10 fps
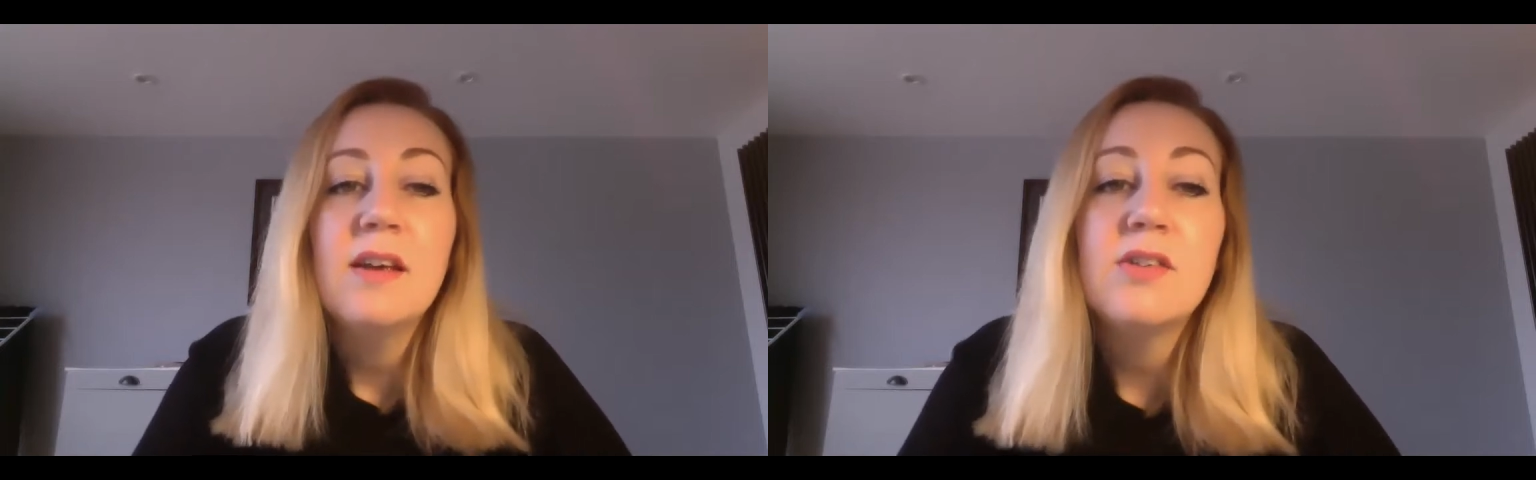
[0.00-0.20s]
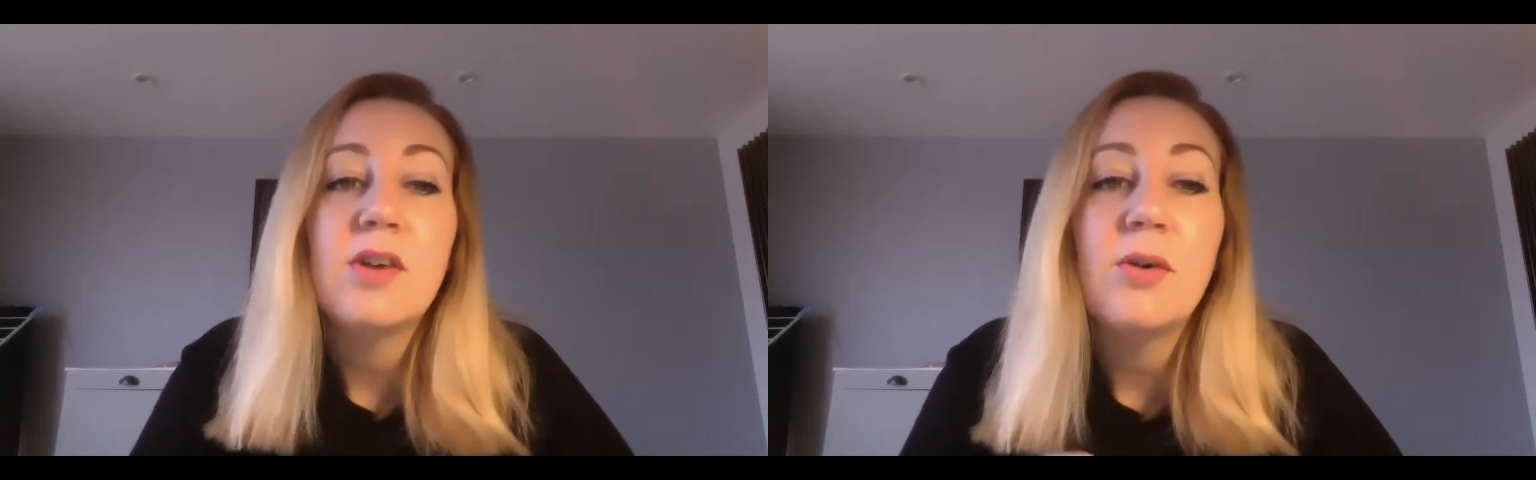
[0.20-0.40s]

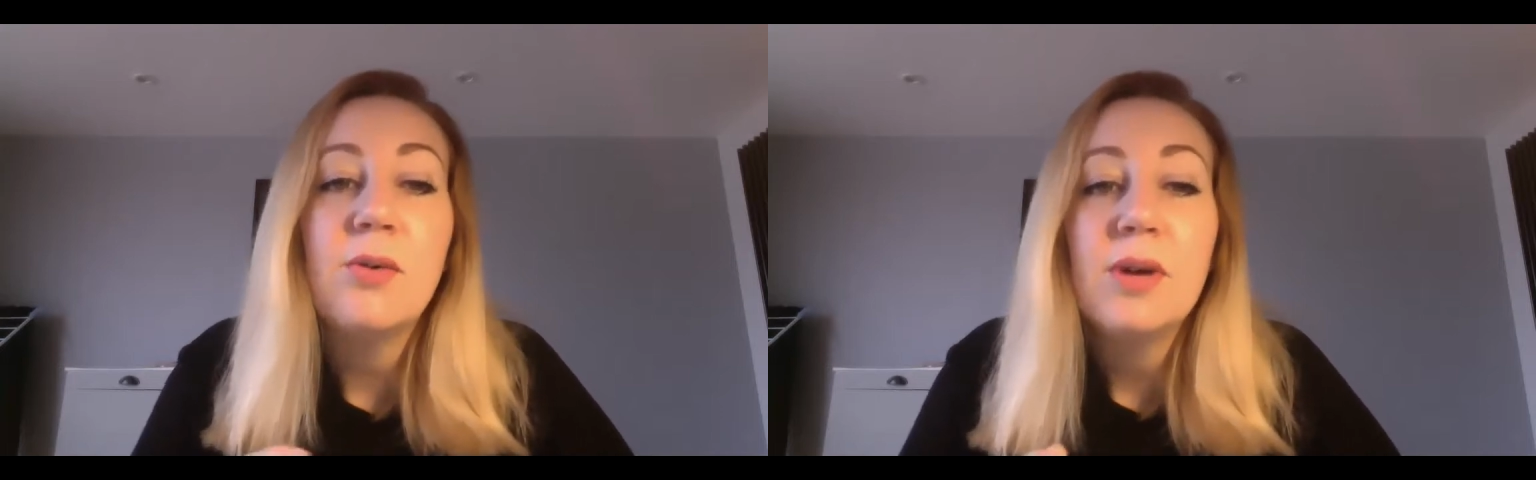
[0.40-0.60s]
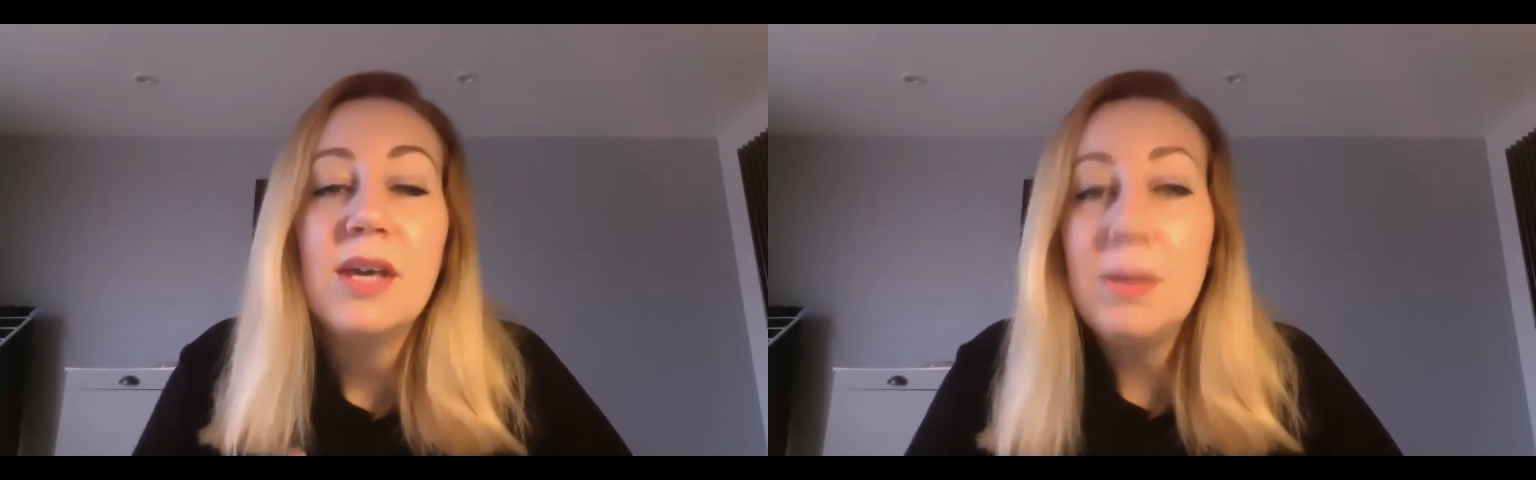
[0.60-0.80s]
So
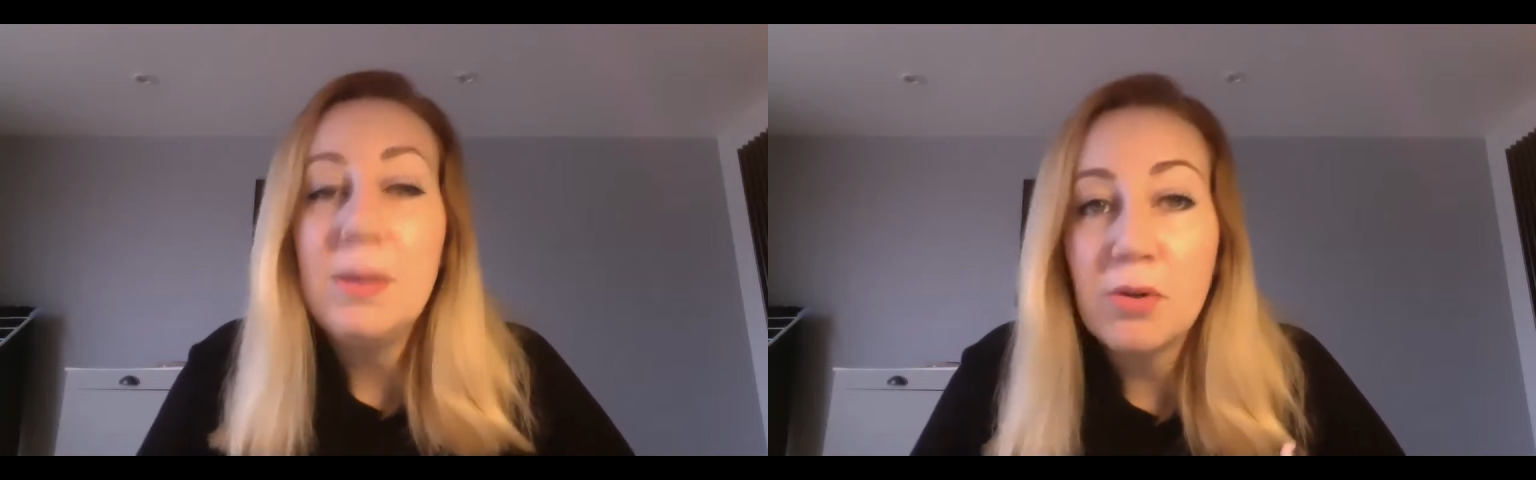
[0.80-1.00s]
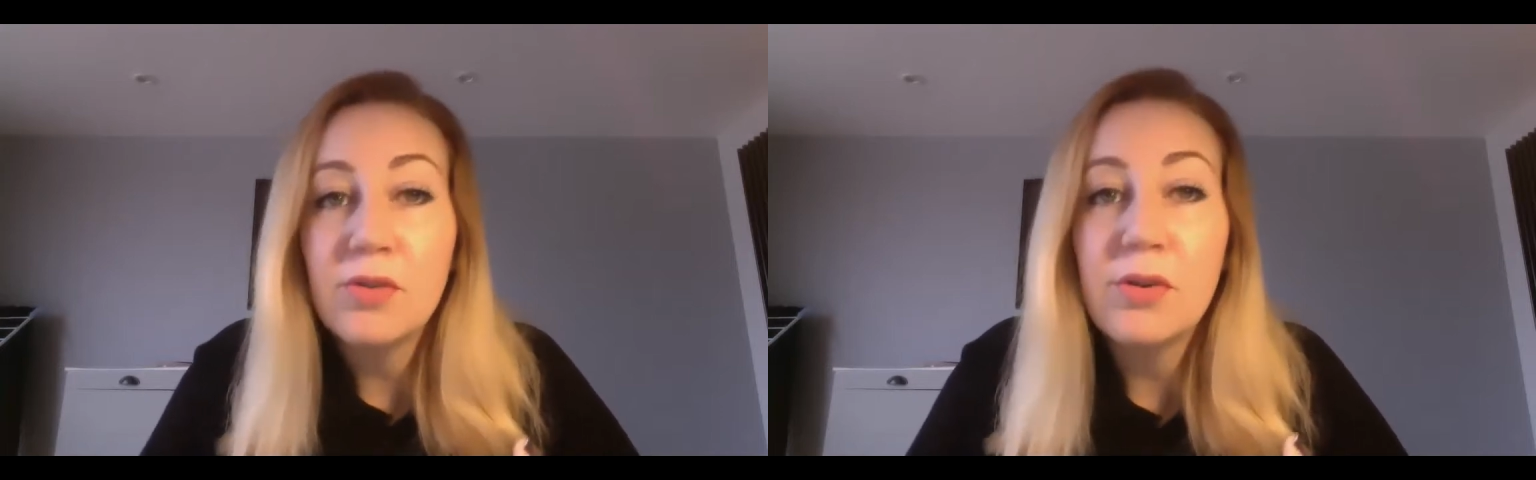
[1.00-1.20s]

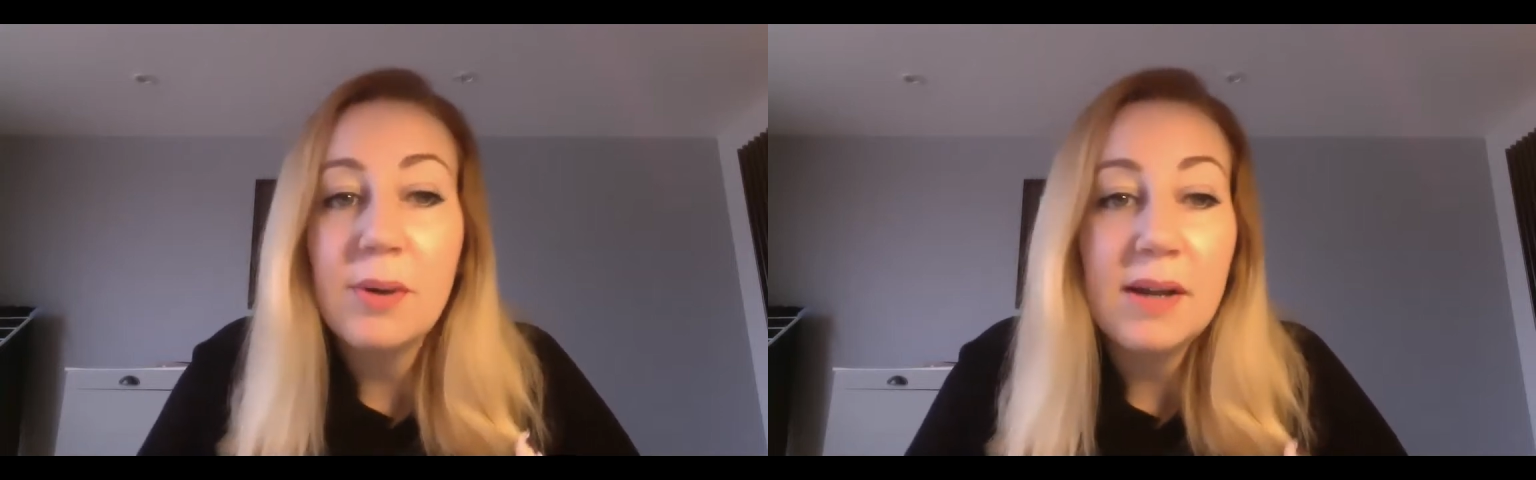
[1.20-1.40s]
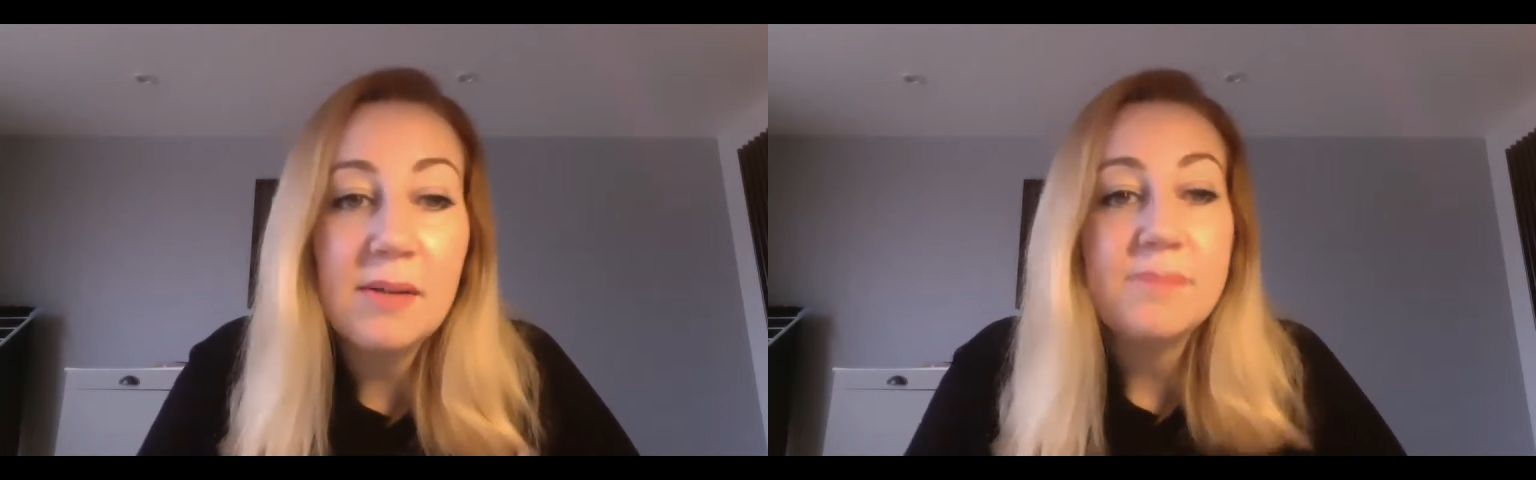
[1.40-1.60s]
keep on
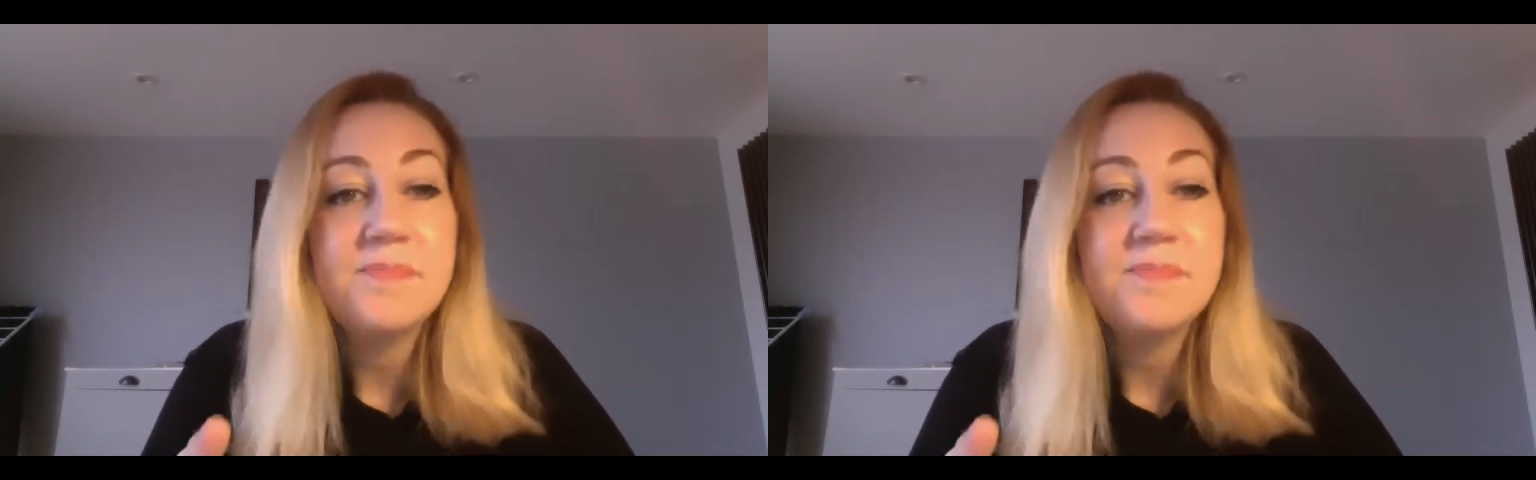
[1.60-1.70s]
doing,